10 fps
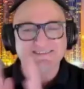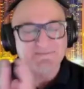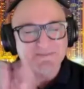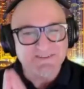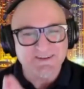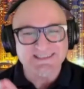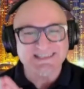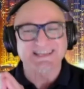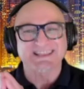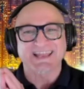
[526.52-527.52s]
I'm excited to
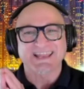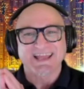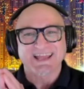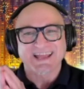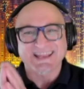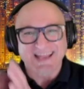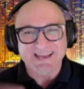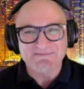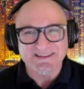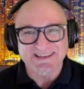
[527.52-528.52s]
hear that it
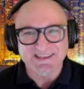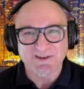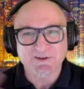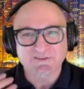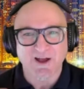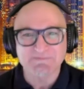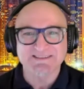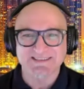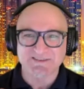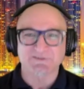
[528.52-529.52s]
came in. Because I'm
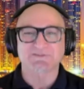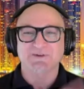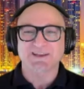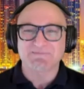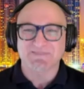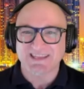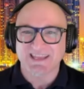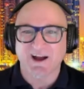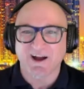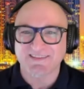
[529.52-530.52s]
single, so I keep
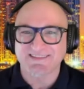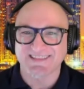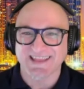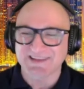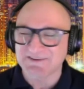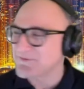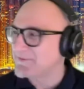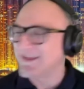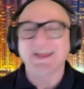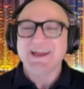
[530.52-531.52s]
thinking, "Oh, this is the end for
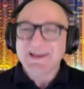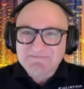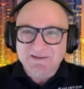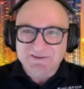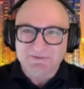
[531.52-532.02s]
me." But you're